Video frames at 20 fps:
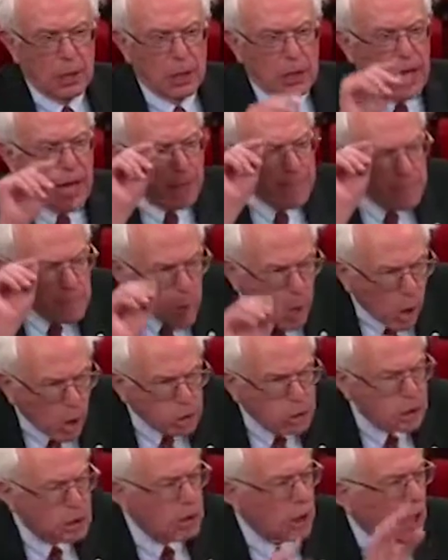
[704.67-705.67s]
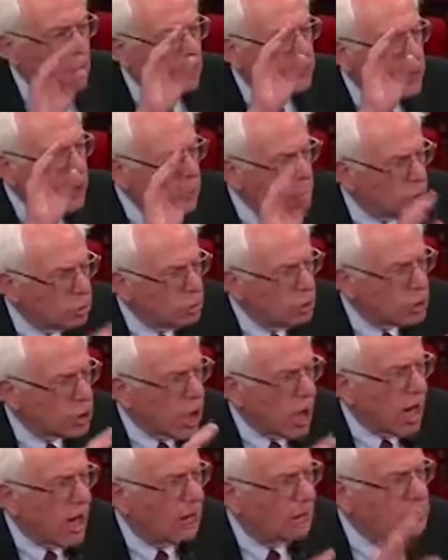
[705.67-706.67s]
that most of the new
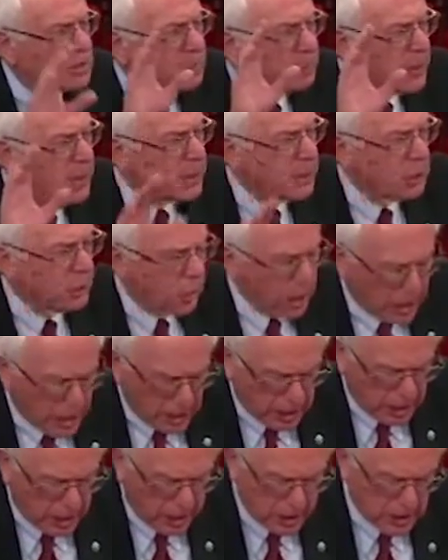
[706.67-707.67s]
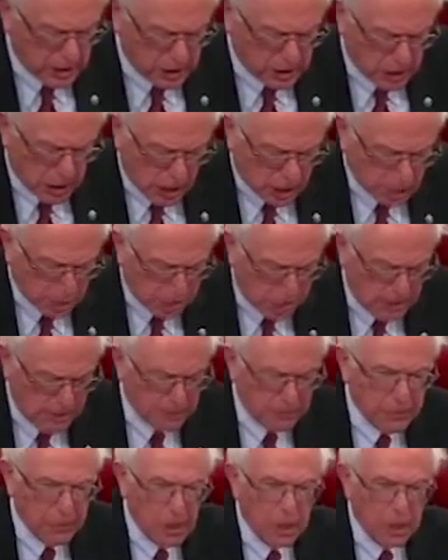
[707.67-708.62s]
jobs being created in this country